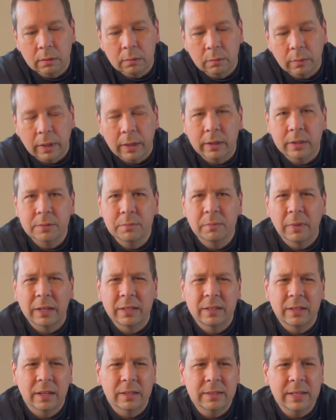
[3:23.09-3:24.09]
Well,
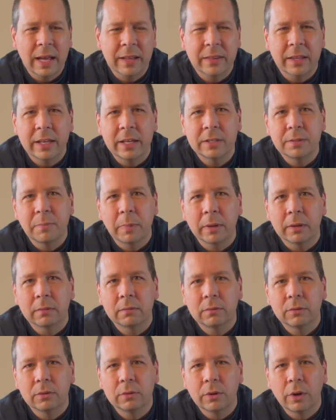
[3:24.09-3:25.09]
it's not that he's
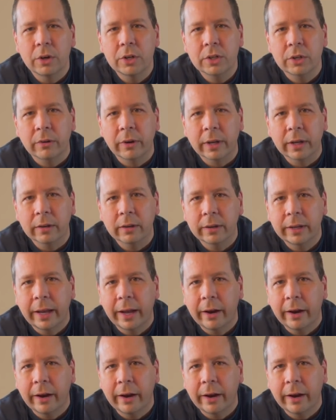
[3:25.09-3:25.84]
been nurturing,